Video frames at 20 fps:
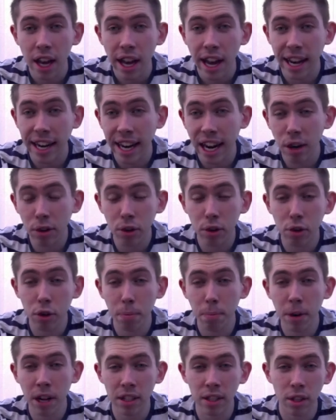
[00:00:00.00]
And now Google
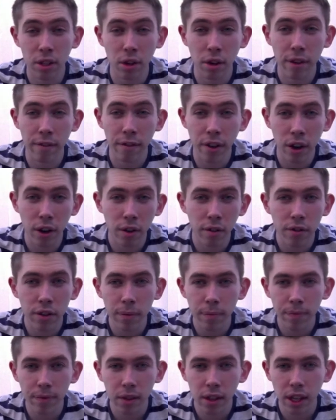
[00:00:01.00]
Plus has got involved.
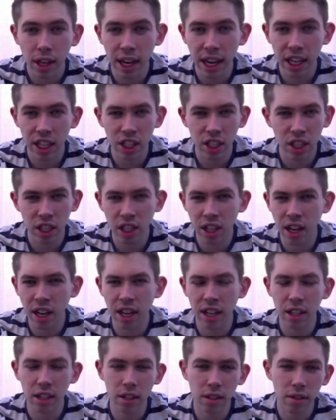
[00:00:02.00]
It's just like,